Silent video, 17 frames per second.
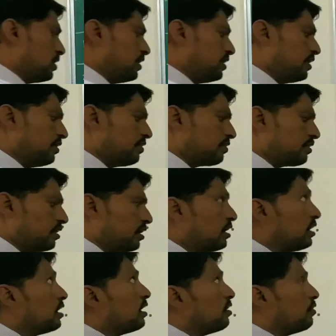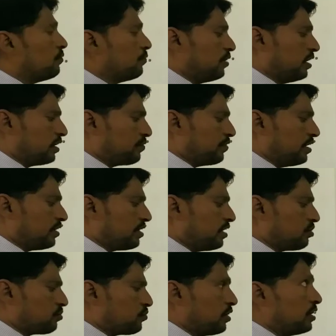one it is
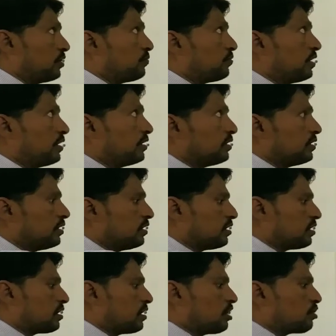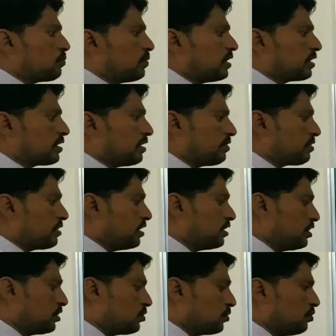frequency is 25. Class mark is
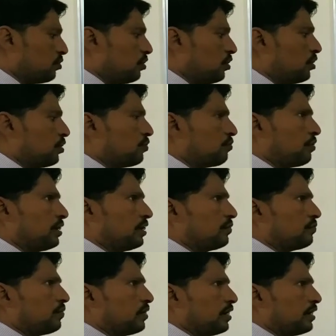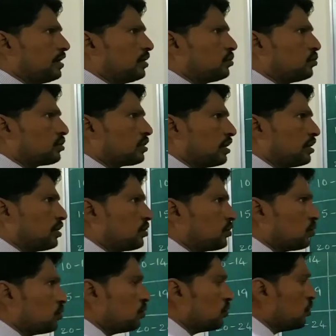32. 25 into
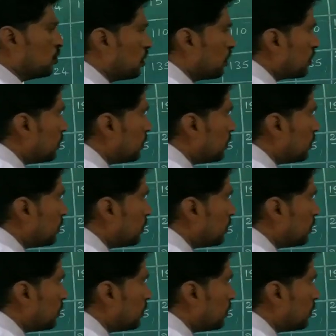32,